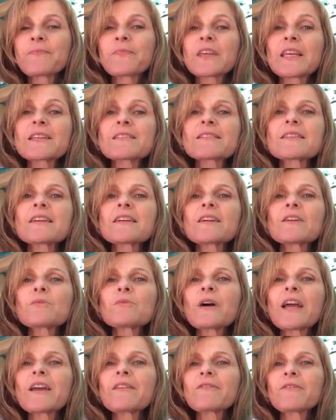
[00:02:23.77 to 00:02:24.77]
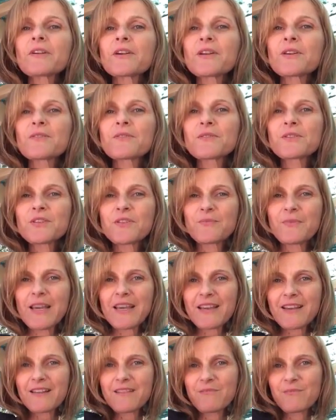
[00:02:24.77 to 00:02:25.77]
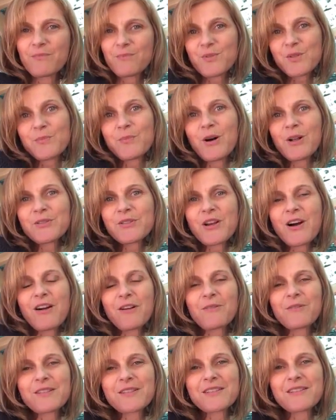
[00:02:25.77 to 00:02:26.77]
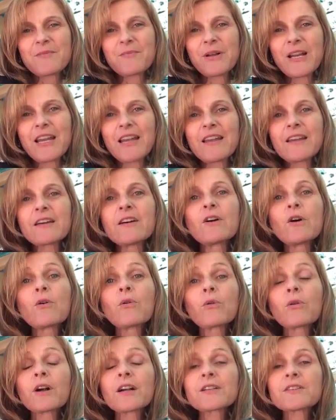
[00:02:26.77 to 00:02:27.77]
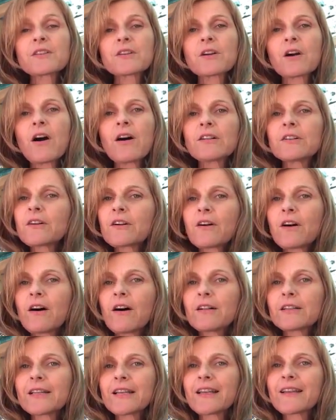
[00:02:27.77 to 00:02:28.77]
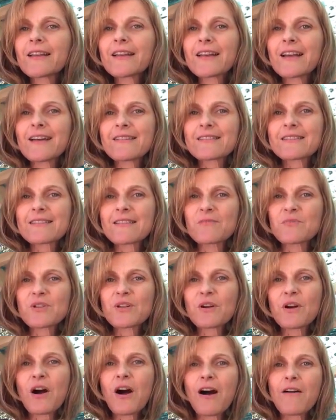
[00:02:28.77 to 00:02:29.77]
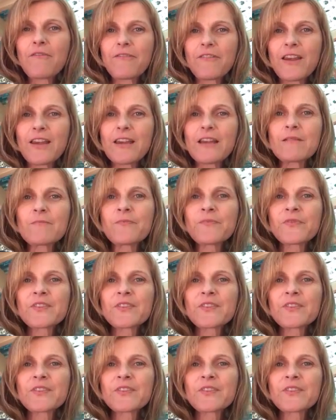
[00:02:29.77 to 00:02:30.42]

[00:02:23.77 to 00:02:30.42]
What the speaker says: Is there a way for you to make small talk with somebody or to call a colleague and ask them to coffee?